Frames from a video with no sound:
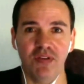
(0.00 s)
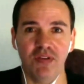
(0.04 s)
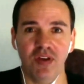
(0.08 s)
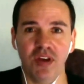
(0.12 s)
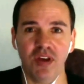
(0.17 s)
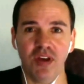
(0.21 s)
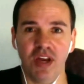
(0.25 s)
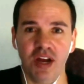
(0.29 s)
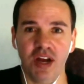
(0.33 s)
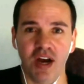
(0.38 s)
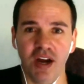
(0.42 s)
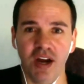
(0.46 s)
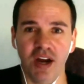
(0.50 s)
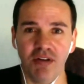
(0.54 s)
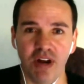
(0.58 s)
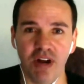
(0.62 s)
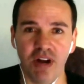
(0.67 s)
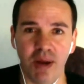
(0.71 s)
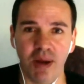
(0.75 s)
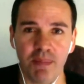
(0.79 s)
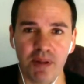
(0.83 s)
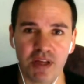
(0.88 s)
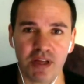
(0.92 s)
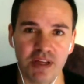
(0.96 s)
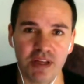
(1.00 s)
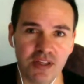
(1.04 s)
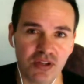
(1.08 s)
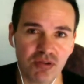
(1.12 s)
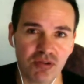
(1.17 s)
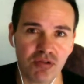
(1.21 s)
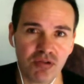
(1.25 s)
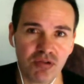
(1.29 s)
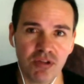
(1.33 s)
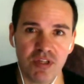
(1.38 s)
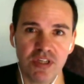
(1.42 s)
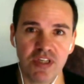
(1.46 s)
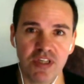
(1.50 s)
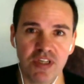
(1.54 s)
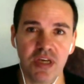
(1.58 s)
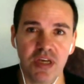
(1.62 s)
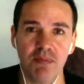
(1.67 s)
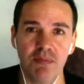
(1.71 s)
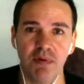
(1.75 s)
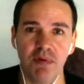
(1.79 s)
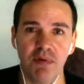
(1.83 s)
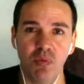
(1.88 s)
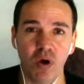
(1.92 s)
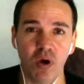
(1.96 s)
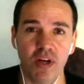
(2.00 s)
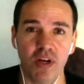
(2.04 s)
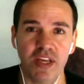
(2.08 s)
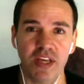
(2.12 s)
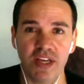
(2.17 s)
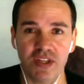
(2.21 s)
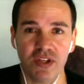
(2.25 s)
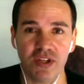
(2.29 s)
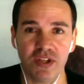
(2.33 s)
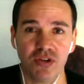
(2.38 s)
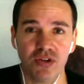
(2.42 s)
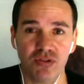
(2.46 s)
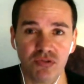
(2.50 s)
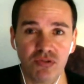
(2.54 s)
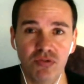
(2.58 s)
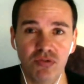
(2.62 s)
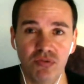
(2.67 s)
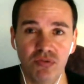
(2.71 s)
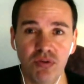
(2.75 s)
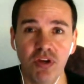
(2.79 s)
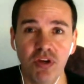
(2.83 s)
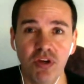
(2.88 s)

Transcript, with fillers: get 100 applicants through this scheme and one gets through